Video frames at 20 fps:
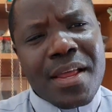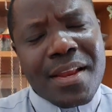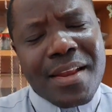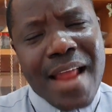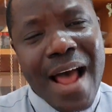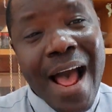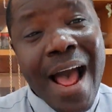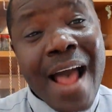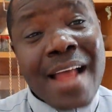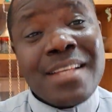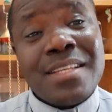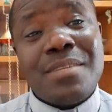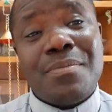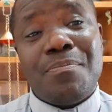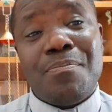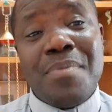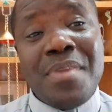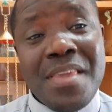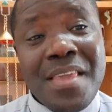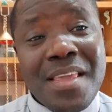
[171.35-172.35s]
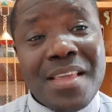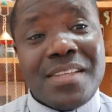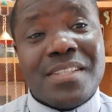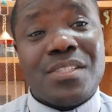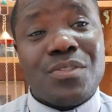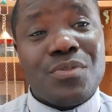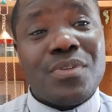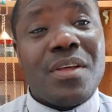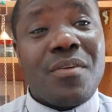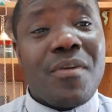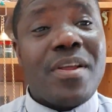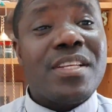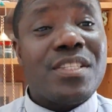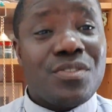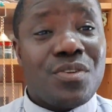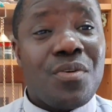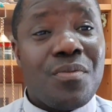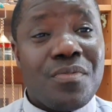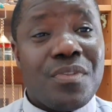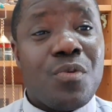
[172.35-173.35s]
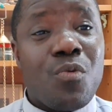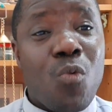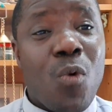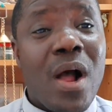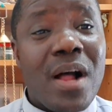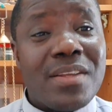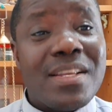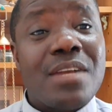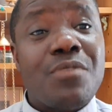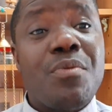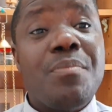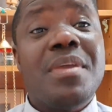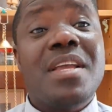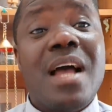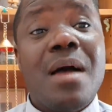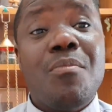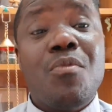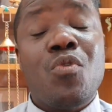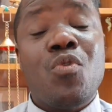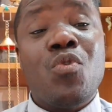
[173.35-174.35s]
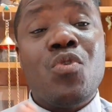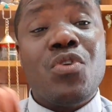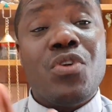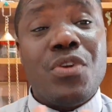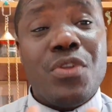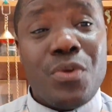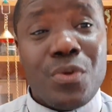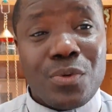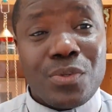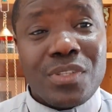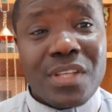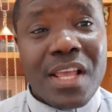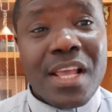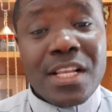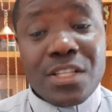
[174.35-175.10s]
that peace to the rest of the world, that we become good news.